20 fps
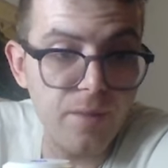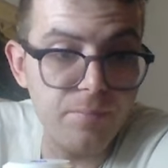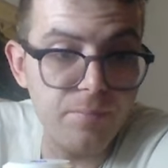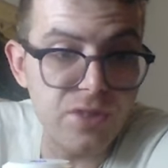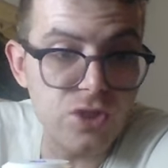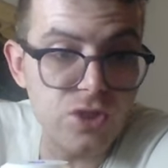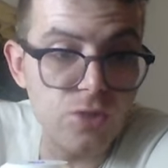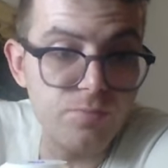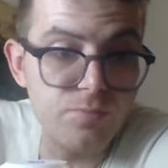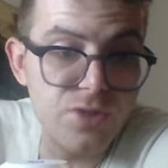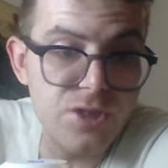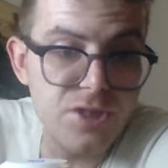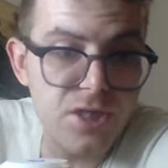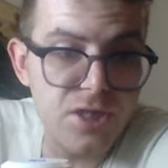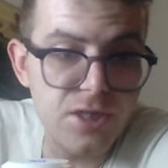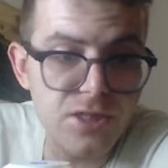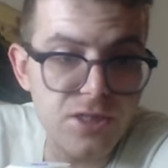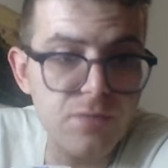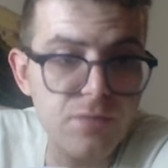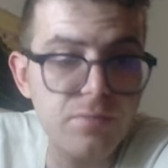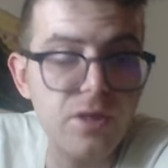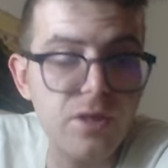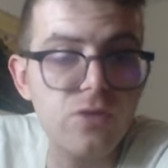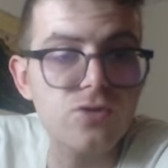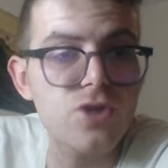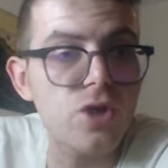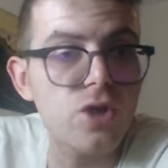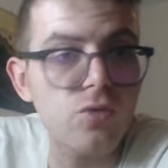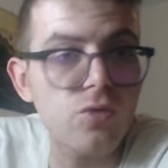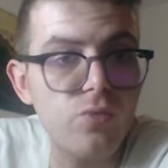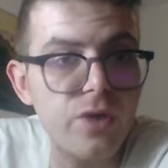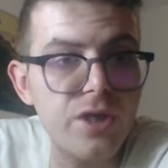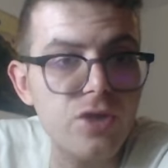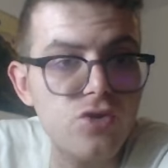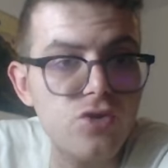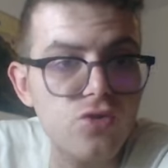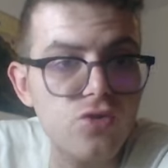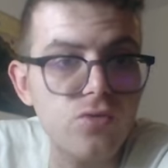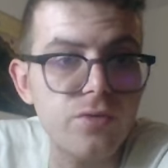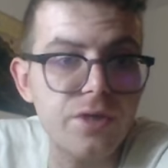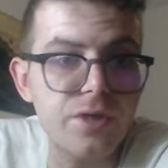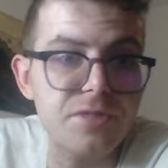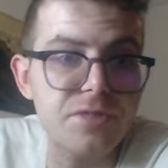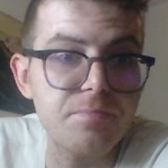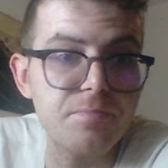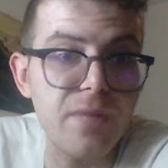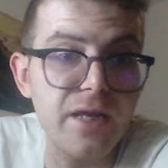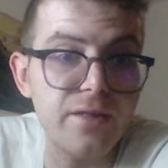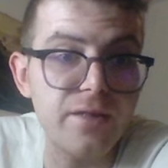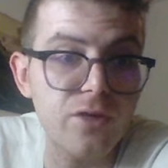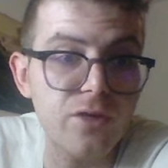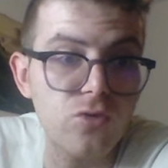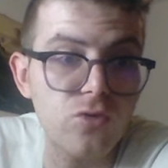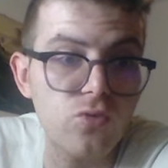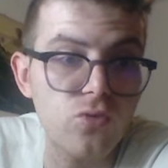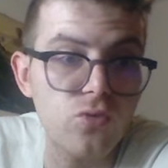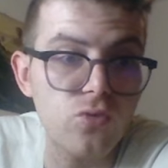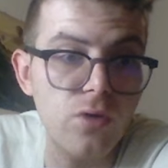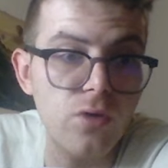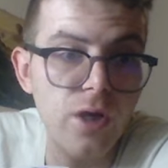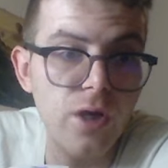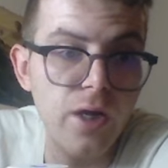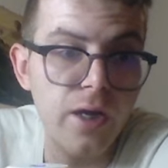bishop g6 because queen e2 is made to